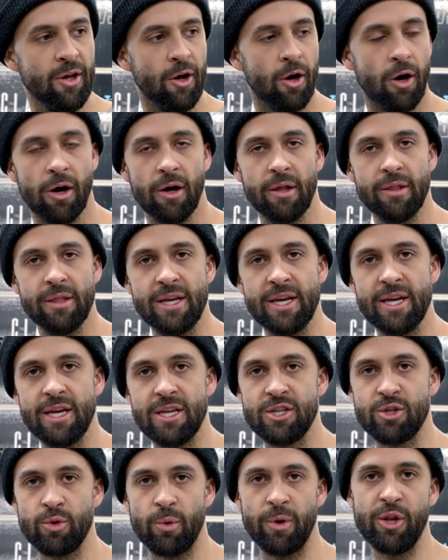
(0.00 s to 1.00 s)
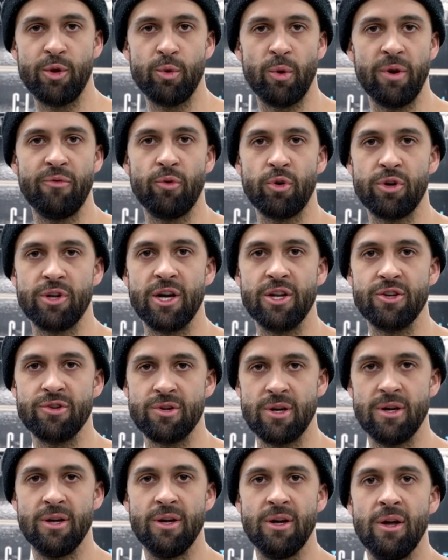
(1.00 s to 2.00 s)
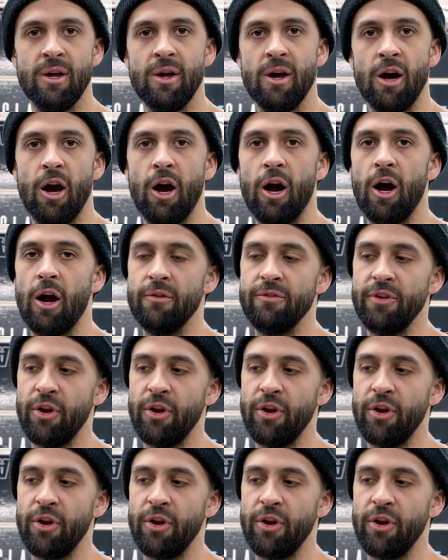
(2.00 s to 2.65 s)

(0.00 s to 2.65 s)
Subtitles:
on this 2024 Tundra. Our